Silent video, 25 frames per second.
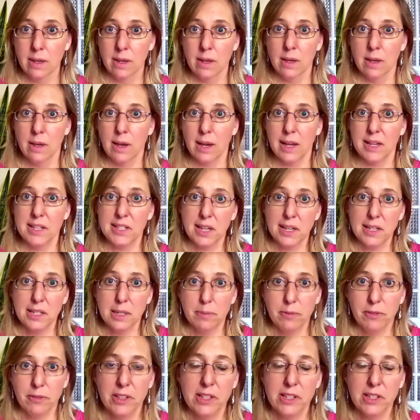I signed up for
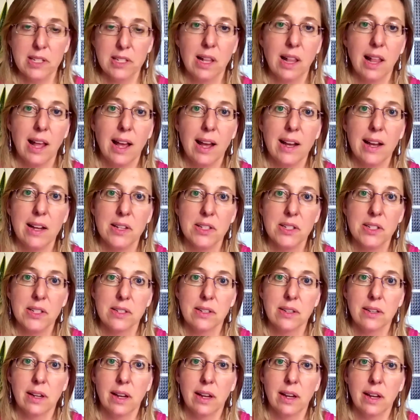this class
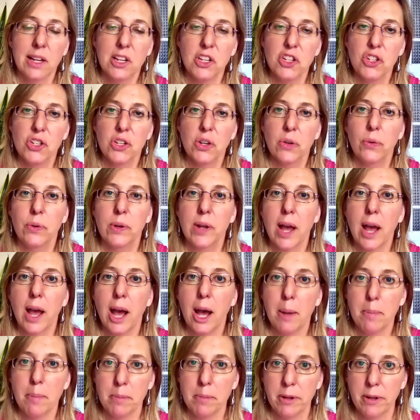and I showed up
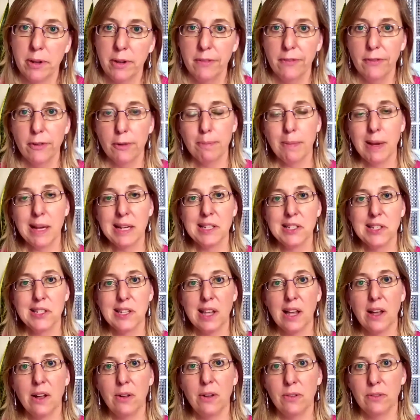for
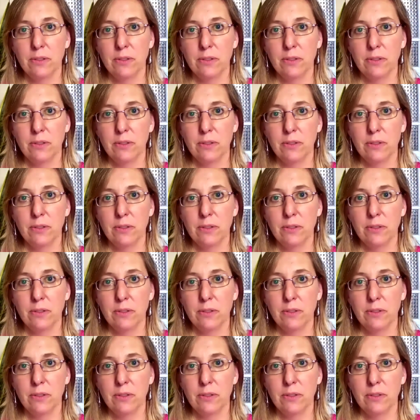myself.